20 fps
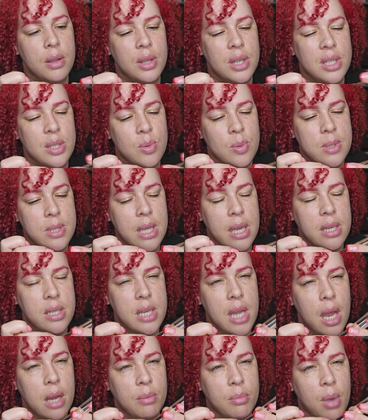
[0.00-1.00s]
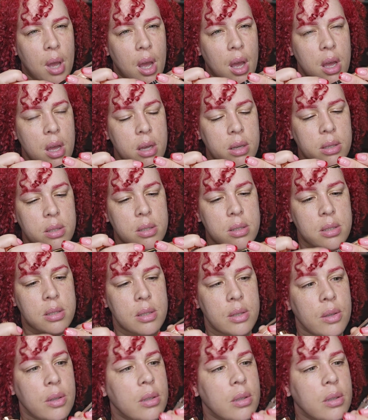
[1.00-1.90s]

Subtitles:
this was like $10.